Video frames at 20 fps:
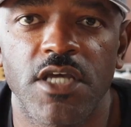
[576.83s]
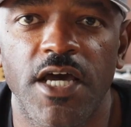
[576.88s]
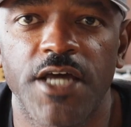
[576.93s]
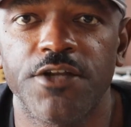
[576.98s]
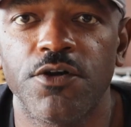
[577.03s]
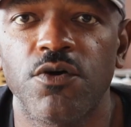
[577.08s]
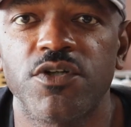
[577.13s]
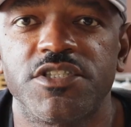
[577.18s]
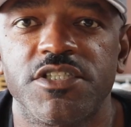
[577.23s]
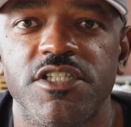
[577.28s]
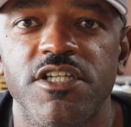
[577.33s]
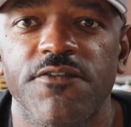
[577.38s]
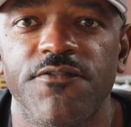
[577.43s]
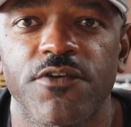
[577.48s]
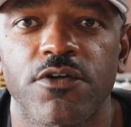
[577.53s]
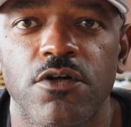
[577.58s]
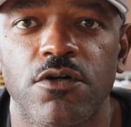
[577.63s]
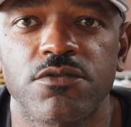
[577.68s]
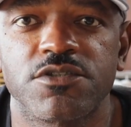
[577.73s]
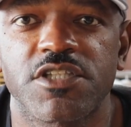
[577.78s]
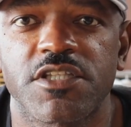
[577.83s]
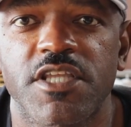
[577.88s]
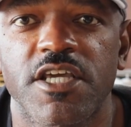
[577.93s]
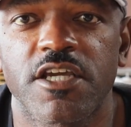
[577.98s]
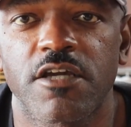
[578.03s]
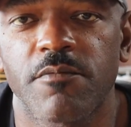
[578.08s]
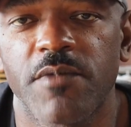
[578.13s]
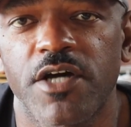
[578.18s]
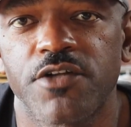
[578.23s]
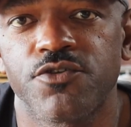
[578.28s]
I know it's difficult to
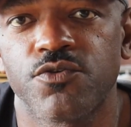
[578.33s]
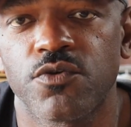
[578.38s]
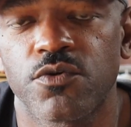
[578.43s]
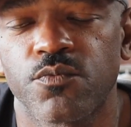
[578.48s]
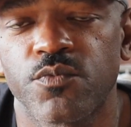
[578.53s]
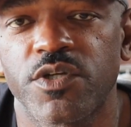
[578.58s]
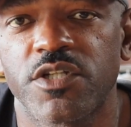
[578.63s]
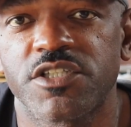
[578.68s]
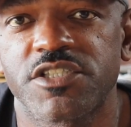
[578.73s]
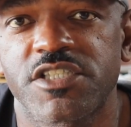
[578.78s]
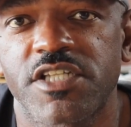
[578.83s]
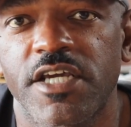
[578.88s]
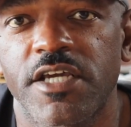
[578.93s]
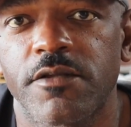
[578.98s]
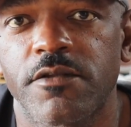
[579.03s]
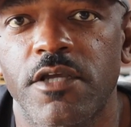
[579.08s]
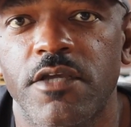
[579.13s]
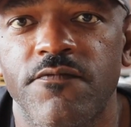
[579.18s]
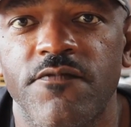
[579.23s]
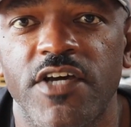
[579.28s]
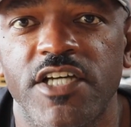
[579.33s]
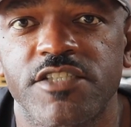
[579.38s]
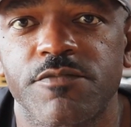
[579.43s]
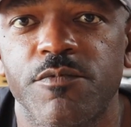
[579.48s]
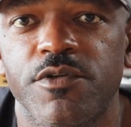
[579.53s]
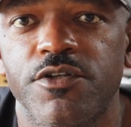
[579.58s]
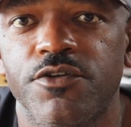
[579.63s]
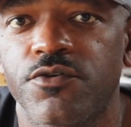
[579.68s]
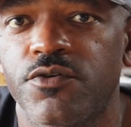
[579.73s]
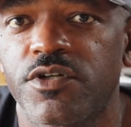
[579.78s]
think about doing real estate
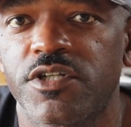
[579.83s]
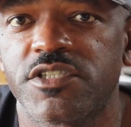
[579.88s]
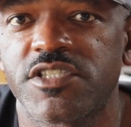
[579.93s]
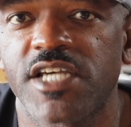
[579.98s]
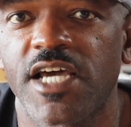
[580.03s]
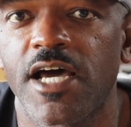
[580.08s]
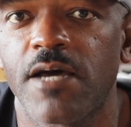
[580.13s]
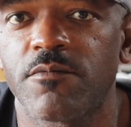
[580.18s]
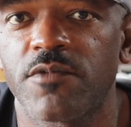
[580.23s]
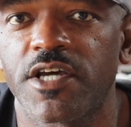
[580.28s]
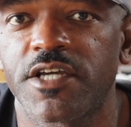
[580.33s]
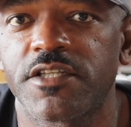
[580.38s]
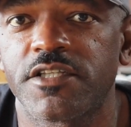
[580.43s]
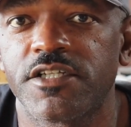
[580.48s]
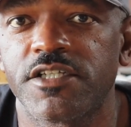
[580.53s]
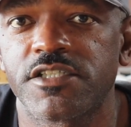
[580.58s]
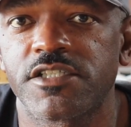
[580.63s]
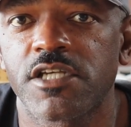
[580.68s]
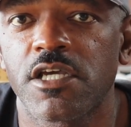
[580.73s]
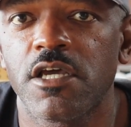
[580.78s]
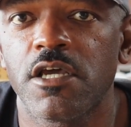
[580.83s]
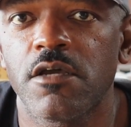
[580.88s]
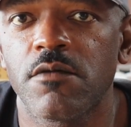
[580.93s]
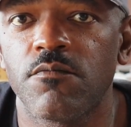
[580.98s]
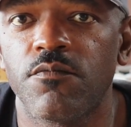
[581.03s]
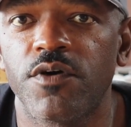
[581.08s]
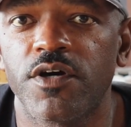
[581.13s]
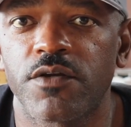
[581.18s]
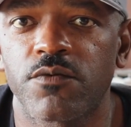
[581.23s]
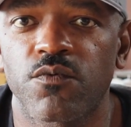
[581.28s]
investment during a time like this,
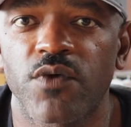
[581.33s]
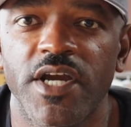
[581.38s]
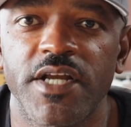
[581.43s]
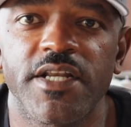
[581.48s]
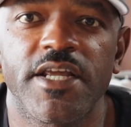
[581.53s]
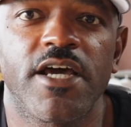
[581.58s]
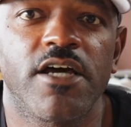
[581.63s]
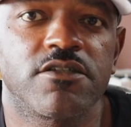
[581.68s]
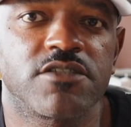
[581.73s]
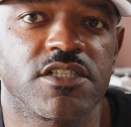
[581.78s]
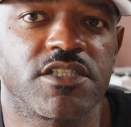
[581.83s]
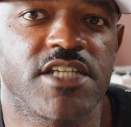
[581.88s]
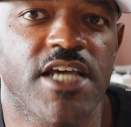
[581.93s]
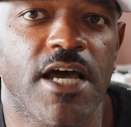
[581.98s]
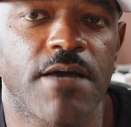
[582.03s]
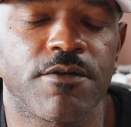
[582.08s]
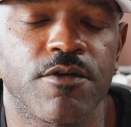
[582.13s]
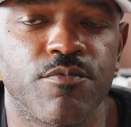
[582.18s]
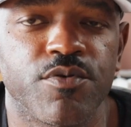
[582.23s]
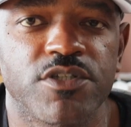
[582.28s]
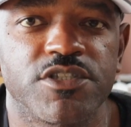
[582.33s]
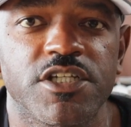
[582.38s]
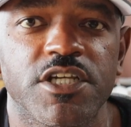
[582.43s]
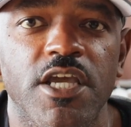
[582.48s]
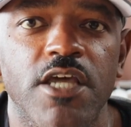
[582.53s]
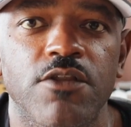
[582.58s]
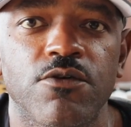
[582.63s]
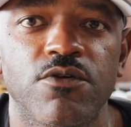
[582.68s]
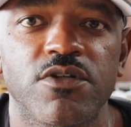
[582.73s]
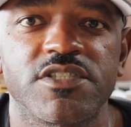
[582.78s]
but right now is the time to put
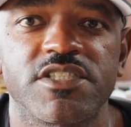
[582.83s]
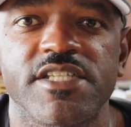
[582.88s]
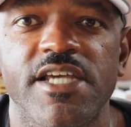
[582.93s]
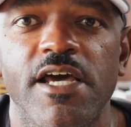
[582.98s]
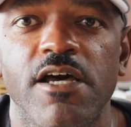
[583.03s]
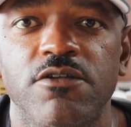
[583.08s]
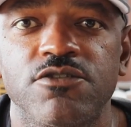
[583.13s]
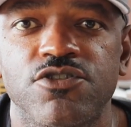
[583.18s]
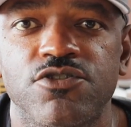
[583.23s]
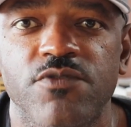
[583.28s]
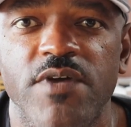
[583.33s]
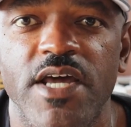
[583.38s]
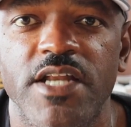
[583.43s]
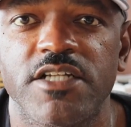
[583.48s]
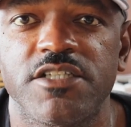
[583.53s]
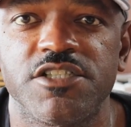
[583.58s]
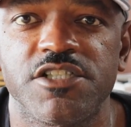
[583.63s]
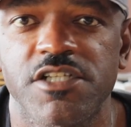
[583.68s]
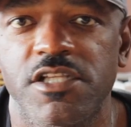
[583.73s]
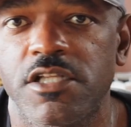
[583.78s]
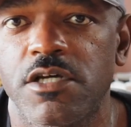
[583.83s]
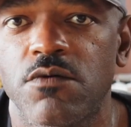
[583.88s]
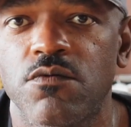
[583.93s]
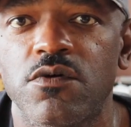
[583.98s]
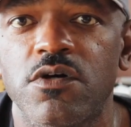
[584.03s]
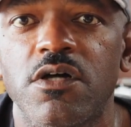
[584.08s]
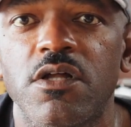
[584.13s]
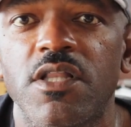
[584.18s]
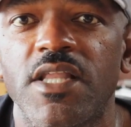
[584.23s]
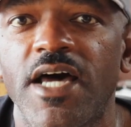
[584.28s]
together a sound strategy that
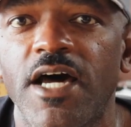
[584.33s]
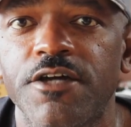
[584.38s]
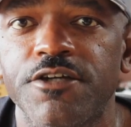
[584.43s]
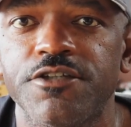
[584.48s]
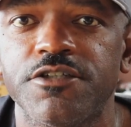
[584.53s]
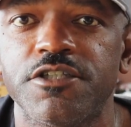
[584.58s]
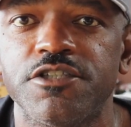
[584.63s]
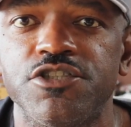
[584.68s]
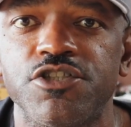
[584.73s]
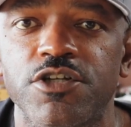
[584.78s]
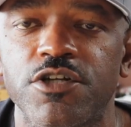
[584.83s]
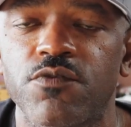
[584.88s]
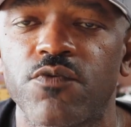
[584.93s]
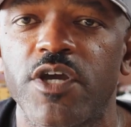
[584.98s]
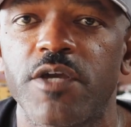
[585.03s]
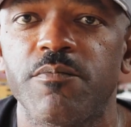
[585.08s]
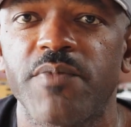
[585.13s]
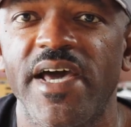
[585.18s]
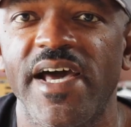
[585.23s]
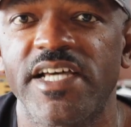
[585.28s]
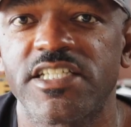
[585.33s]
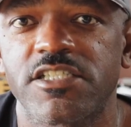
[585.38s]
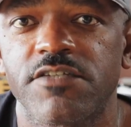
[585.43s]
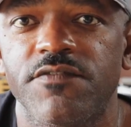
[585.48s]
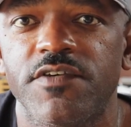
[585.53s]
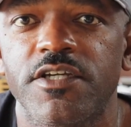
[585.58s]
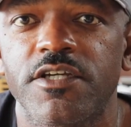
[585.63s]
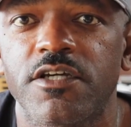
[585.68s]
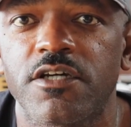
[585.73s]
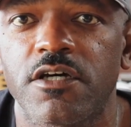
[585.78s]
will allow you to generate
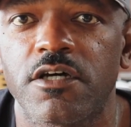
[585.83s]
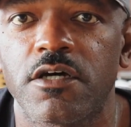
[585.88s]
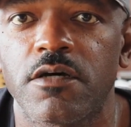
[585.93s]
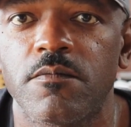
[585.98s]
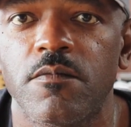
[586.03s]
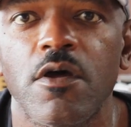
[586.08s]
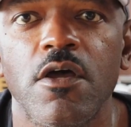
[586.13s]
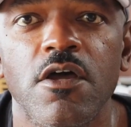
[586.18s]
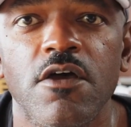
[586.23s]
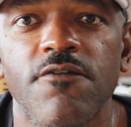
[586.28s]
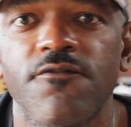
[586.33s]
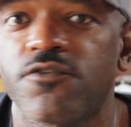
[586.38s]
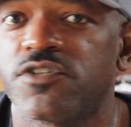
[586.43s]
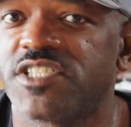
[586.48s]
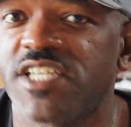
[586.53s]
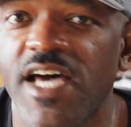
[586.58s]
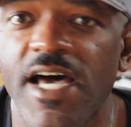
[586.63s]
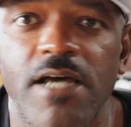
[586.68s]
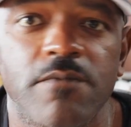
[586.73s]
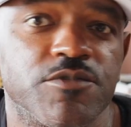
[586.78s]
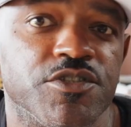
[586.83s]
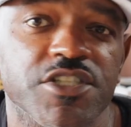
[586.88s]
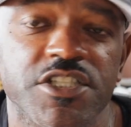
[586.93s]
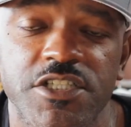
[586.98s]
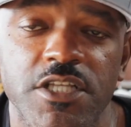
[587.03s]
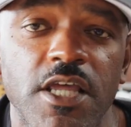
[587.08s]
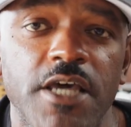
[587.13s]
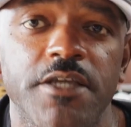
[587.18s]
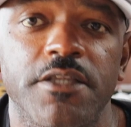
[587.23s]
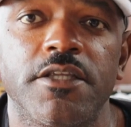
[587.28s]
passive income for times
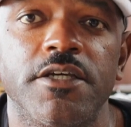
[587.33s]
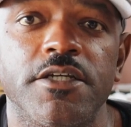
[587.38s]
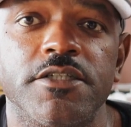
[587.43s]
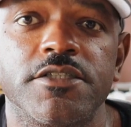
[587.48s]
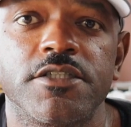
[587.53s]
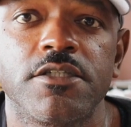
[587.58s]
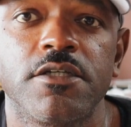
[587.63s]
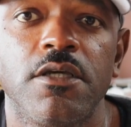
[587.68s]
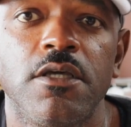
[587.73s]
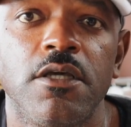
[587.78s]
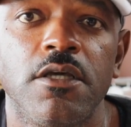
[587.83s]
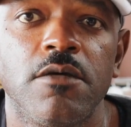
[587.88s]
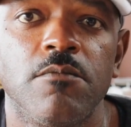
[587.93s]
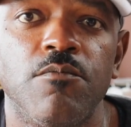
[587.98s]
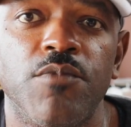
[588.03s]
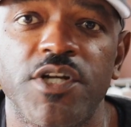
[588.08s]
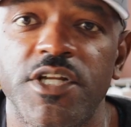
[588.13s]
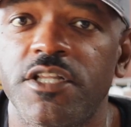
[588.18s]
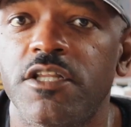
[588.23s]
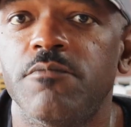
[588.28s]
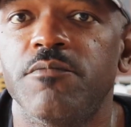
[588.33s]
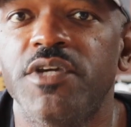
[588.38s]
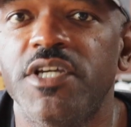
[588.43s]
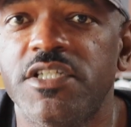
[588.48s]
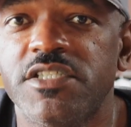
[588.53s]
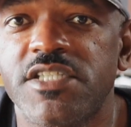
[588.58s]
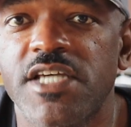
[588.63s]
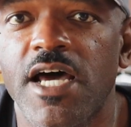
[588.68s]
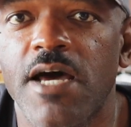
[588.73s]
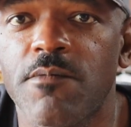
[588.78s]
just like this. But in the
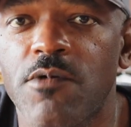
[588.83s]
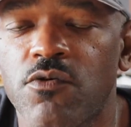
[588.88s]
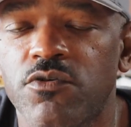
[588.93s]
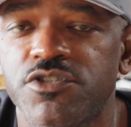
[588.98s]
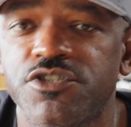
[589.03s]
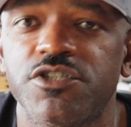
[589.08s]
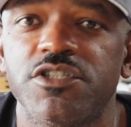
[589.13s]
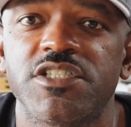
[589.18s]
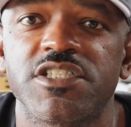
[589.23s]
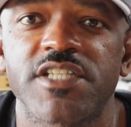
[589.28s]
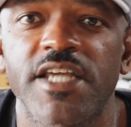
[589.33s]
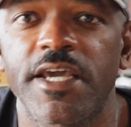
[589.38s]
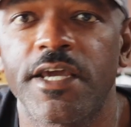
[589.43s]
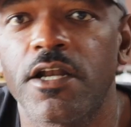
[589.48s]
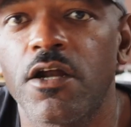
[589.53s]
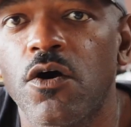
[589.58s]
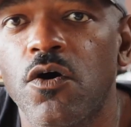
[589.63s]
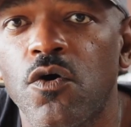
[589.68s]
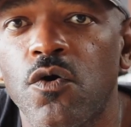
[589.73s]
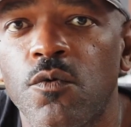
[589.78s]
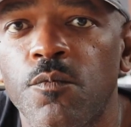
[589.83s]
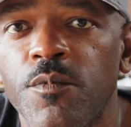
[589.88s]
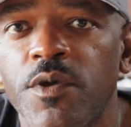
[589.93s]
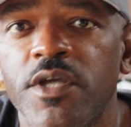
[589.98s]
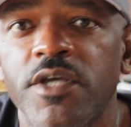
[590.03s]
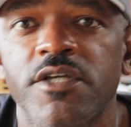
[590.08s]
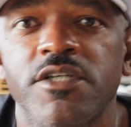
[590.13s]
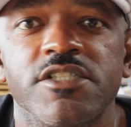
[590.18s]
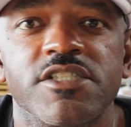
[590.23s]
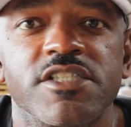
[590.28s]
meantime, I want you to stay at home,
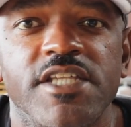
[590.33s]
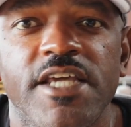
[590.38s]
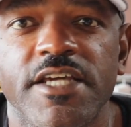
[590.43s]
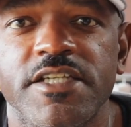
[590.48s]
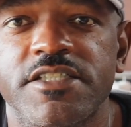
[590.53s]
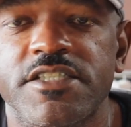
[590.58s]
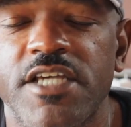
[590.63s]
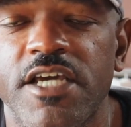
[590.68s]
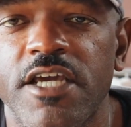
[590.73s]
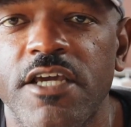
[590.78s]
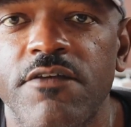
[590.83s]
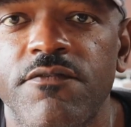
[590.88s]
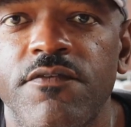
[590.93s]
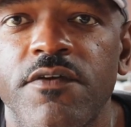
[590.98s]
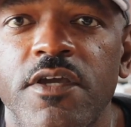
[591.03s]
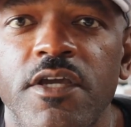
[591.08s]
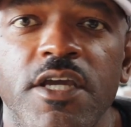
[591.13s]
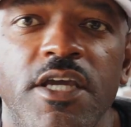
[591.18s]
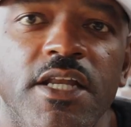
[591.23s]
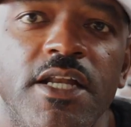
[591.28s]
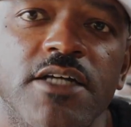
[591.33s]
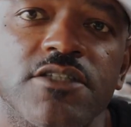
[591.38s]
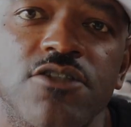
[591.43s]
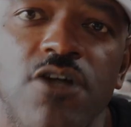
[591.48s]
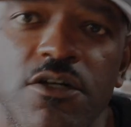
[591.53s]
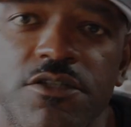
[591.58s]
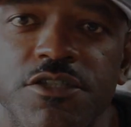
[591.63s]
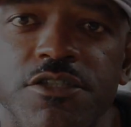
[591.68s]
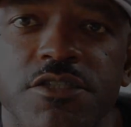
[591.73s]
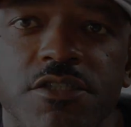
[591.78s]
stay safe, and I'll
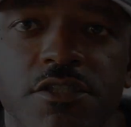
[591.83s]
talk to